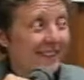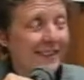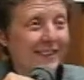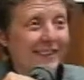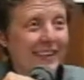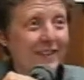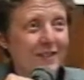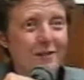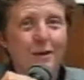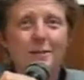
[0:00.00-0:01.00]
to go to
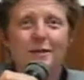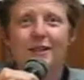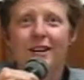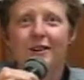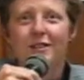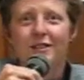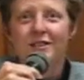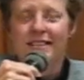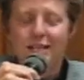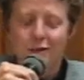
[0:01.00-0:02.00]
college at Webster College in
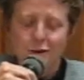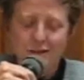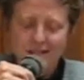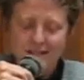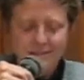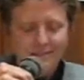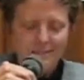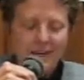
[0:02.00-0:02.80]
St. Louis.